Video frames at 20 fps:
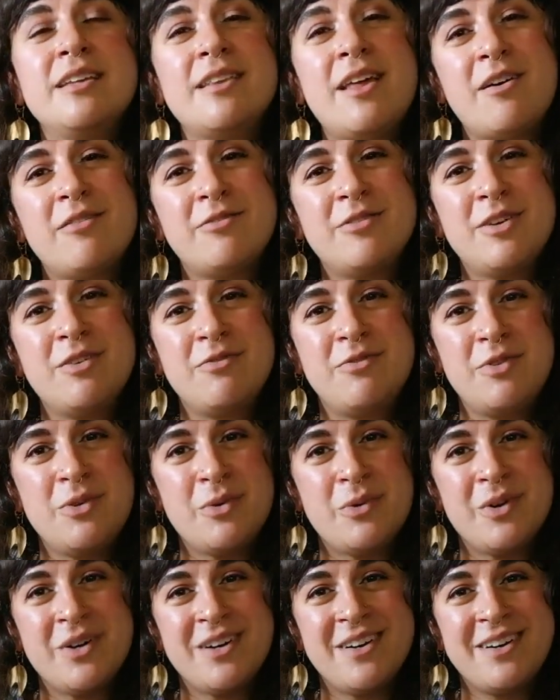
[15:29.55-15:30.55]
lovely
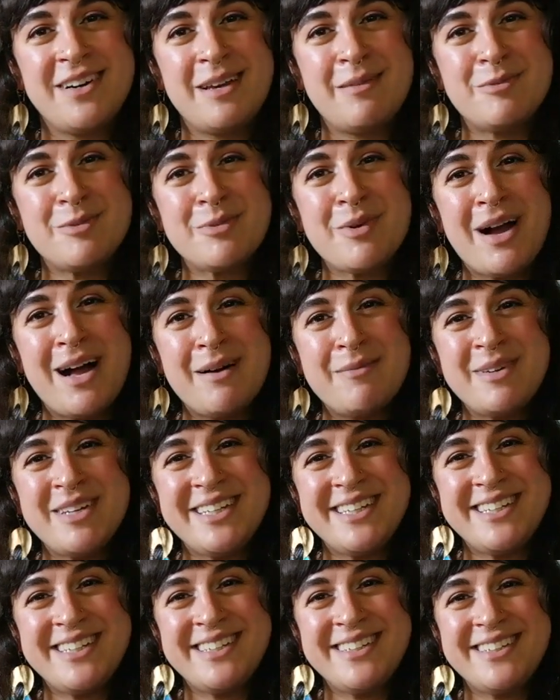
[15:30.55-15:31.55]
viewer named
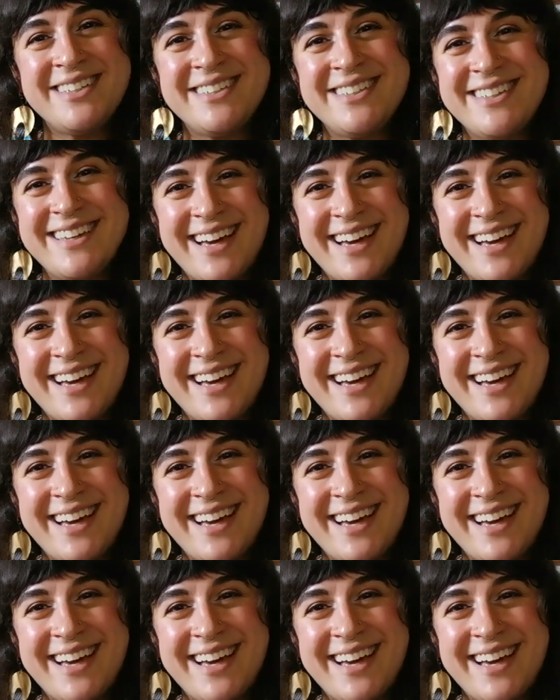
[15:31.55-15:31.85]
Robin.